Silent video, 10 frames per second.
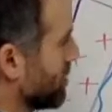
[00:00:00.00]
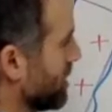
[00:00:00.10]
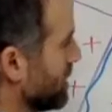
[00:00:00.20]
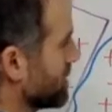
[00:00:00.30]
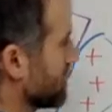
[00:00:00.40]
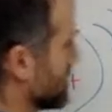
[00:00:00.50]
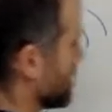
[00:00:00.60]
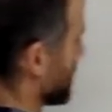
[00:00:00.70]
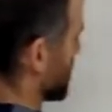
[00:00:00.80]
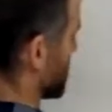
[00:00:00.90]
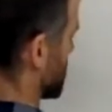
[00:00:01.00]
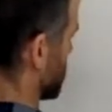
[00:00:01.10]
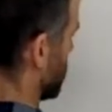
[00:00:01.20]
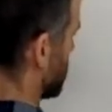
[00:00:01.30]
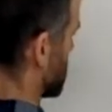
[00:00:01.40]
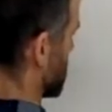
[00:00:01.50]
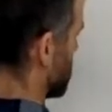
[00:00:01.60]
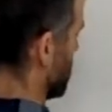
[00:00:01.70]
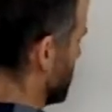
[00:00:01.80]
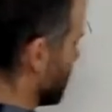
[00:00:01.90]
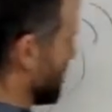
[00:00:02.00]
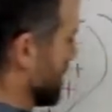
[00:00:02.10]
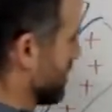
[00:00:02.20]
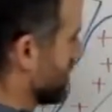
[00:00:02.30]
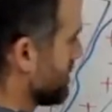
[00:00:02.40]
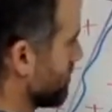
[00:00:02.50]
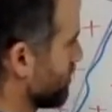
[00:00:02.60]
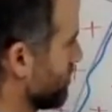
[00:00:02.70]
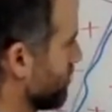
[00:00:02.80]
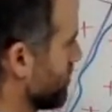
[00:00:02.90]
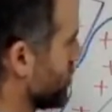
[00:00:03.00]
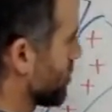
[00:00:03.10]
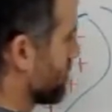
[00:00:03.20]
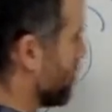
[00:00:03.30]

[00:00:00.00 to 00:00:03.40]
3, 6, oops, 1 too many, right? 4 and